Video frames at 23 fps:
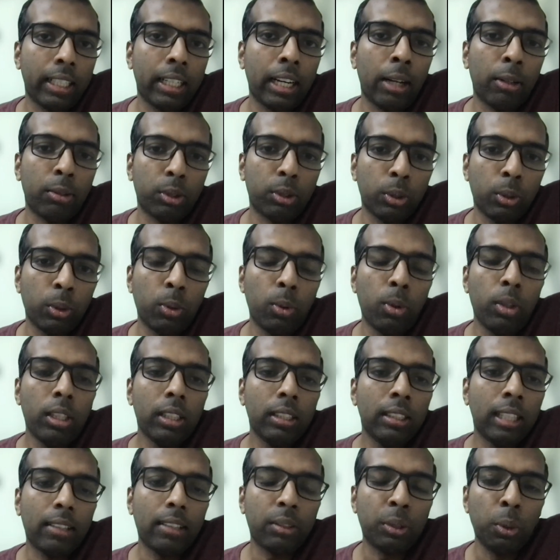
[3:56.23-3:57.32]
So there
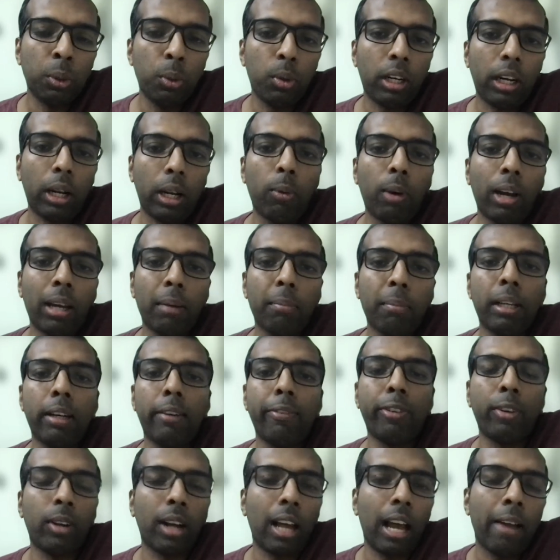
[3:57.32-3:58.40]
is no requirement
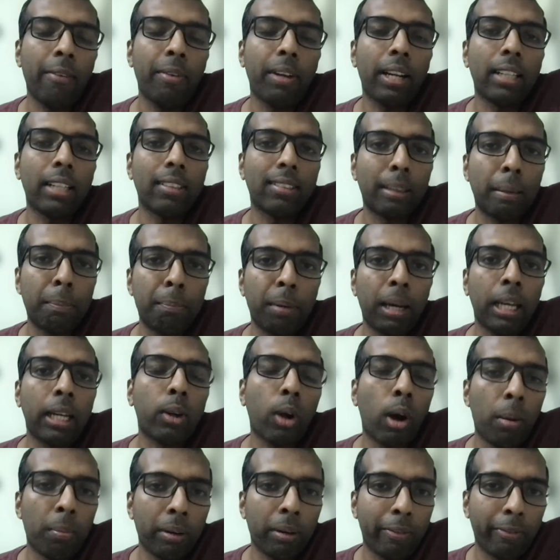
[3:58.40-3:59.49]
for having a separate
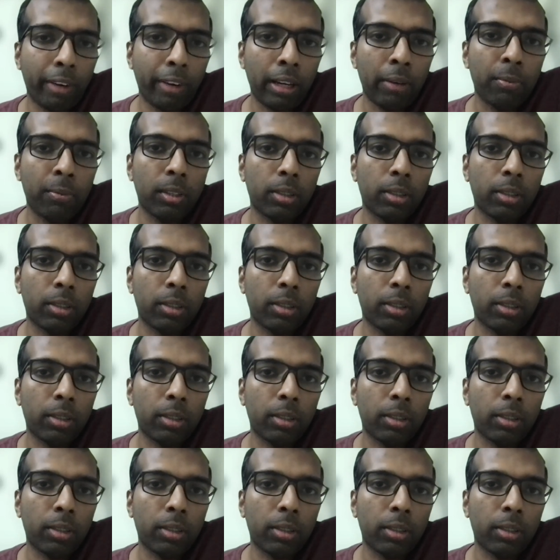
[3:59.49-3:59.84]
common framework,